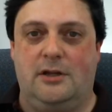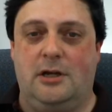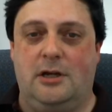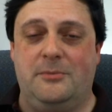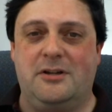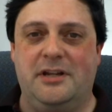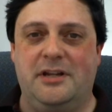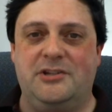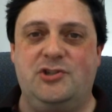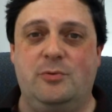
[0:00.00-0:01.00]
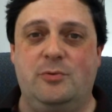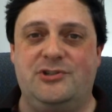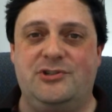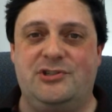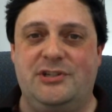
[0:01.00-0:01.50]
Now, I'm not going to get too
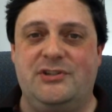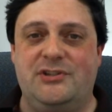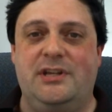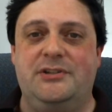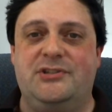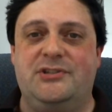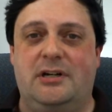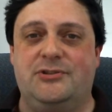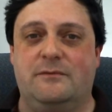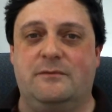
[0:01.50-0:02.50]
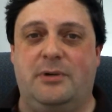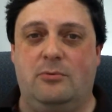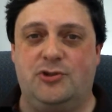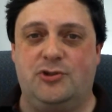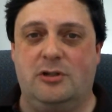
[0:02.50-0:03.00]
much into the ins and outs of
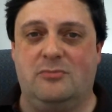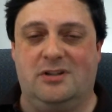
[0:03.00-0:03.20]
publishing,